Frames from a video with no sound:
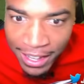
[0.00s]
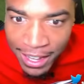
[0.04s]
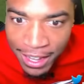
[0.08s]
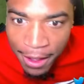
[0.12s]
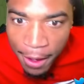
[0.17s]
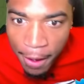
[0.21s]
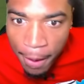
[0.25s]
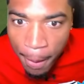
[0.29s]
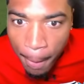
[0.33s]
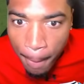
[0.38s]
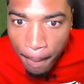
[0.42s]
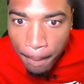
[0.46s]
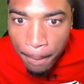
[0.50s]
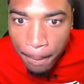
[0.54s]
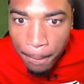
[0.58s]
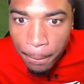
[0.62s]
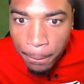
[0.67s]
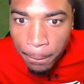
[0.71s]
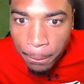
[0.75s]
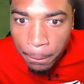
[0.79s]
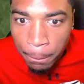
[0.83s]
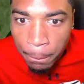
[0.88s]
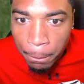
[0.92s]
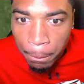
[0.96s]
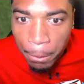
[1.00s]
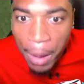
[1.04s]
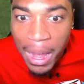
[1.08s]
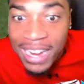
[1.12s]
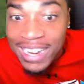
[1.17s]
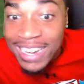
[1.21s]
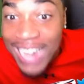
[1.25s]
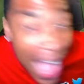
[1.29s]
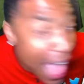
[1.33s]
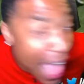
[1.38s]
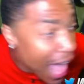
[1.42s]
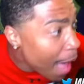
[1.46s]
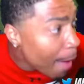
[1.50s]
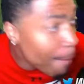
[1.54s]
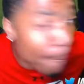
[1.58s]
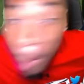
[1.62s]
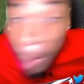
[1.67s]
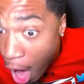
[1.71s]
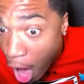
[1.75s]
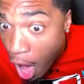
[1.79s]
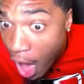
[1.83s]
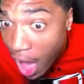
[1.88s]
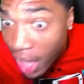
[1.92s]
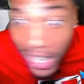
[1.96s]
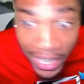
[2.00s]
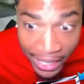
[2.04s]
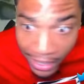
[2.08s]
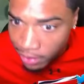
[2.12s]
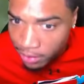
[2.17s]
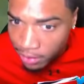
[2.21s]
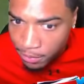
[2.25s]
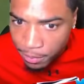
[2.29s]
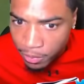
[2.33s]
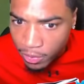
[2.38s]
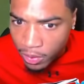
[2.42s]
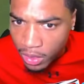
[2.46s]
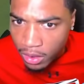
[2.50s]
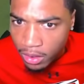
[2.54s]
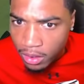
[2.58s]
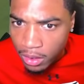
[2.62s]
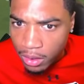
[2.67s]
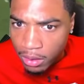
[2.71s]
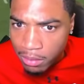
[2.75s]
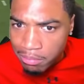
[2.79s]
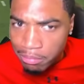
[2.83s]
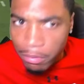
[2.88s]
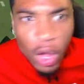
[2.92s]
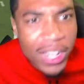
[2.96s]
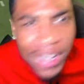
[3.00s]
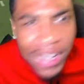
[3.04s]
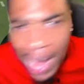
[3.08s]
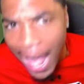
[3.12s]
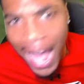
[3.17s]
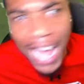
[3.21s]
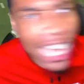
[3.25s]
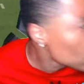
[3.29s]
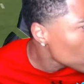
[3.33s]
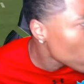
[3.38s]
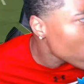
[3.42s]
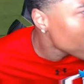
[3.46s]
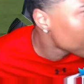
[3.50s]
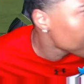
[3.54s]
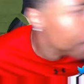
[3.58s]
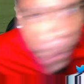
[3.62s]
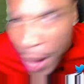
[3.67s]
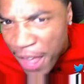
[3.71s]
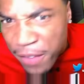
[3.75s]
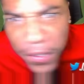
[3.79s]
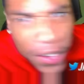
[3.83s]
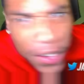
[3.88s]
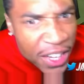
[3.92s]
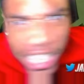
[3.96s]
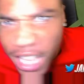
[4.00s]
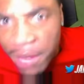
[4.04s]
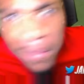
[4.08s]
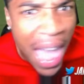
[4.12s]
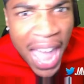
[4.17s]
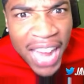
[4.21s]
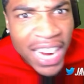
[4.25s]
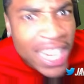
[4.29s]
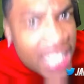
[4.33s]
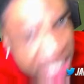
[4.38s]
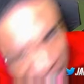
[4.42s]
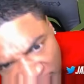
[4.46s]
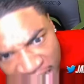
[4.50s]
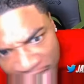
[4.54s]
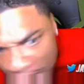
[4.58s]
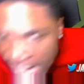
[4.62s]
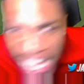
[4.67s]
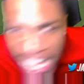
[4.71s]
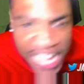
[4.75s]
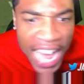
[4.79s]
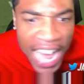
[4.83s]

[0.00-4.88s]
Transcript: Dollison is but nine balling. Boy, nine, you want to play for the Commanders here, nigga?